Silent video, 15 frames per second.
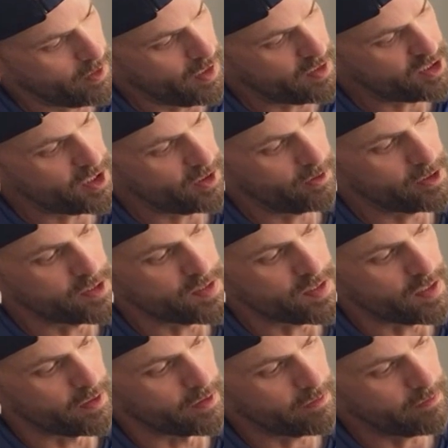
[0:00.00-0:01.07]
head shell leads
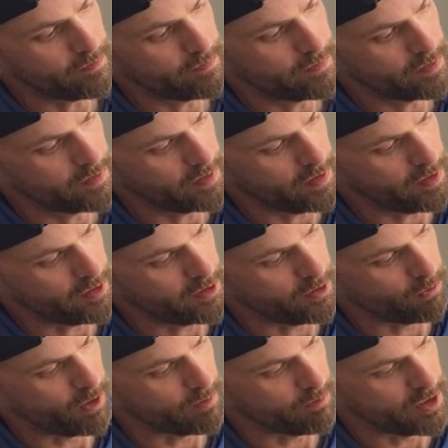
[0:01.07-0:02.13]
here, and
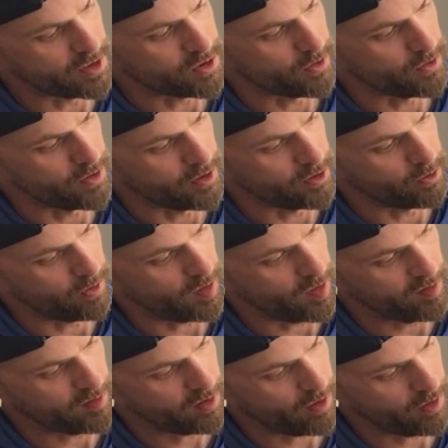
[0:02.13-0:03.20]
you want to make sure that you
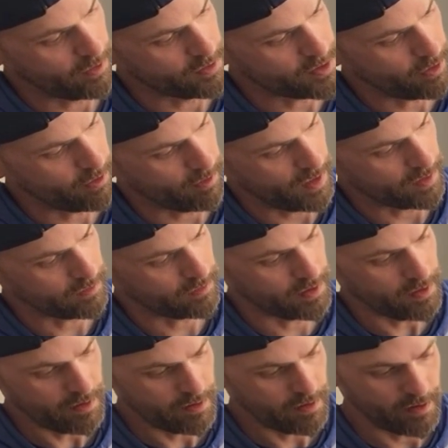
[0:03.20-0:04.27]
align the colors
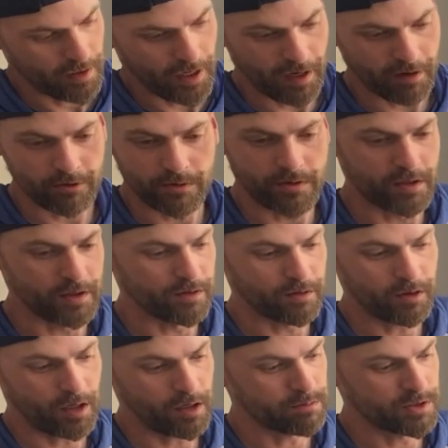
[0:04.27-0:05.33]
correctly. Everything
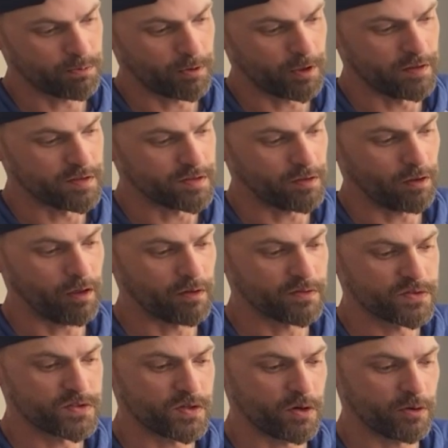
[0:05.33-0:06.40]
comes
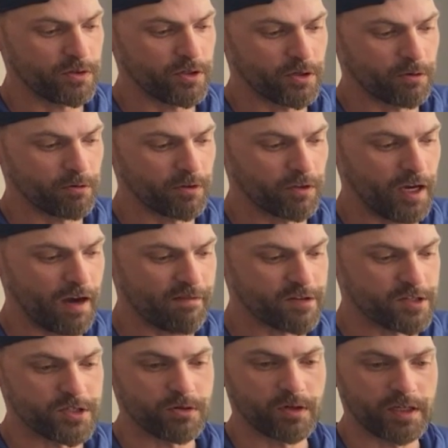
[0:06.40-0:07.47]
pre-installed, so you don't really have
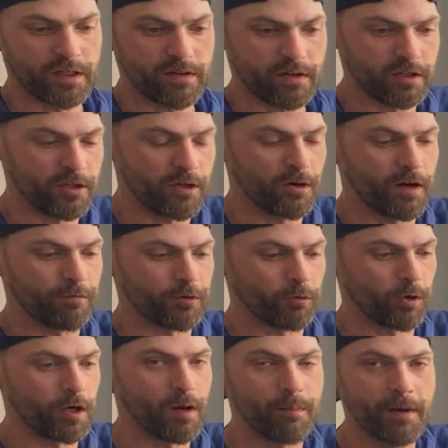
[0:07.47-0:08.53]
to do anything. You don't have to
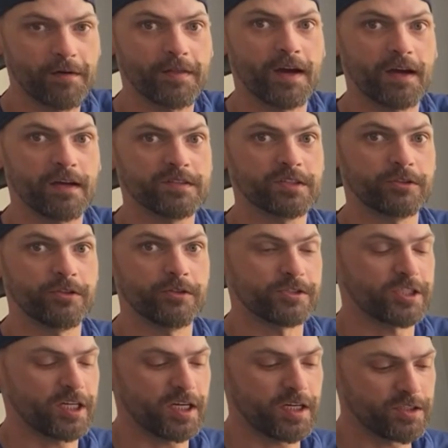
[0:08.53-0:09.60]
worry about that until you're
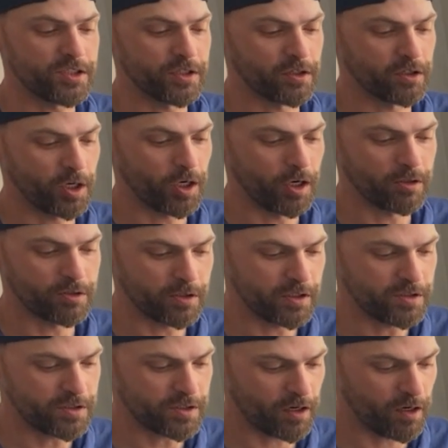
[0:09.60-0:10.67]
changing the
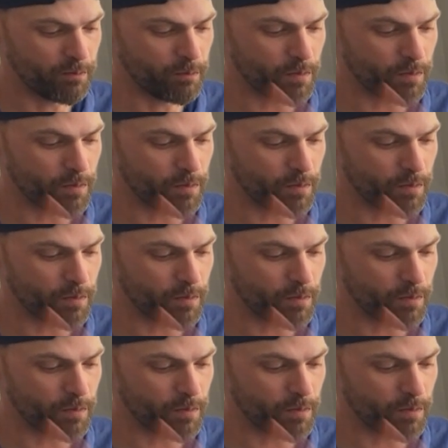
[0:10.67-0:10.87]
cartridge.